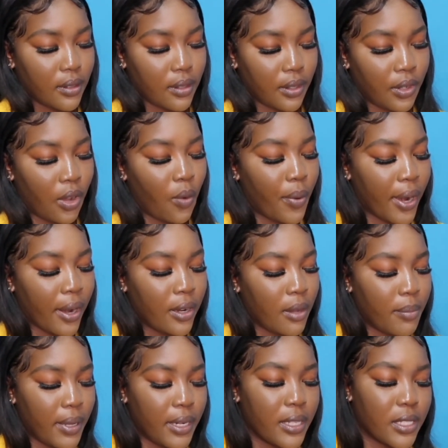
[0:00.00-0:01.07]
Now we're going
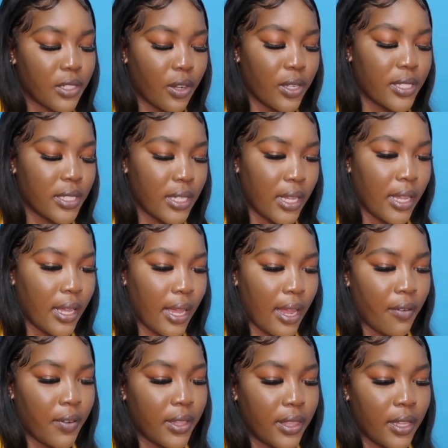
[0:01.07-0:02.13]
to be discussing
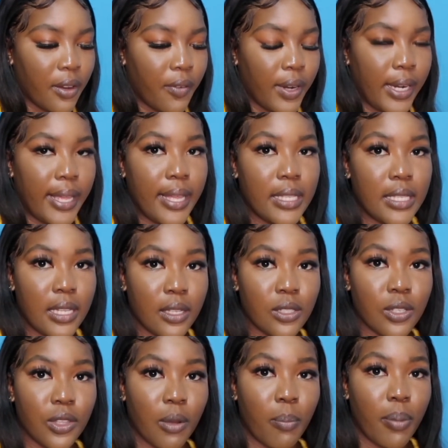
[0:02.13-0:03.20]
everything relating
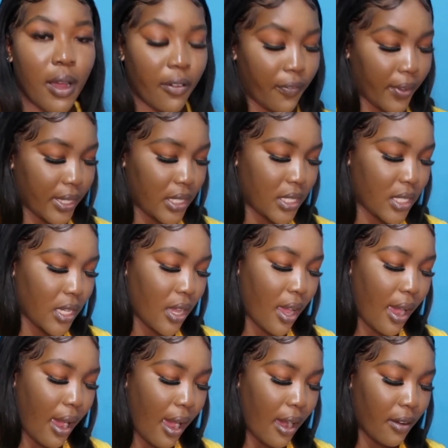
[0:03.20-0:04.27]
to the profit
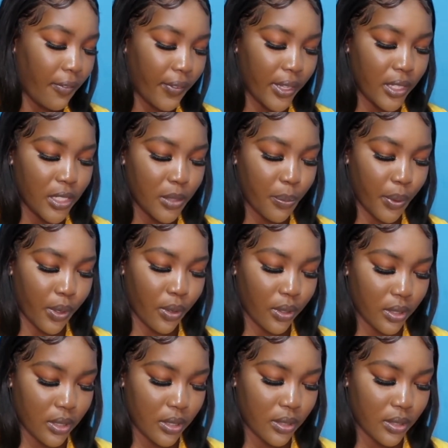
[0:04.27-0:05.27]
of each product.